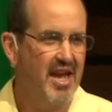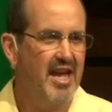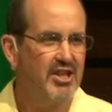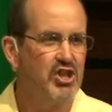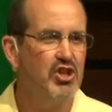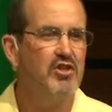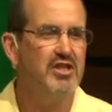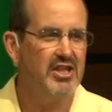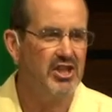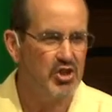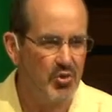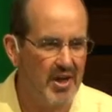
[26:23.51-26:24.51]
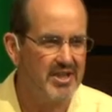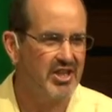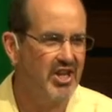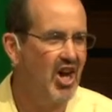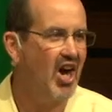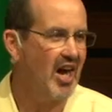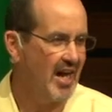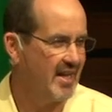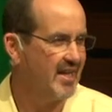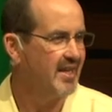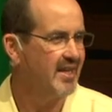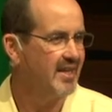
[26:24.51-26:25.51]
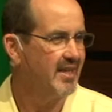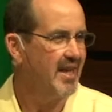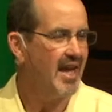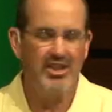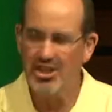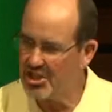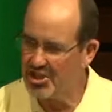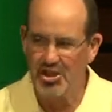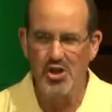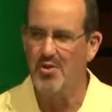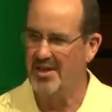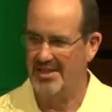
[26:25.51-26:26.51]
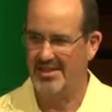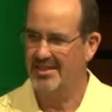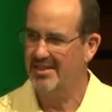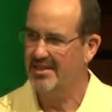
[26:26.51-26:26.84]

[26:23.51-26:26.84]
and choosing to trust God. And just do it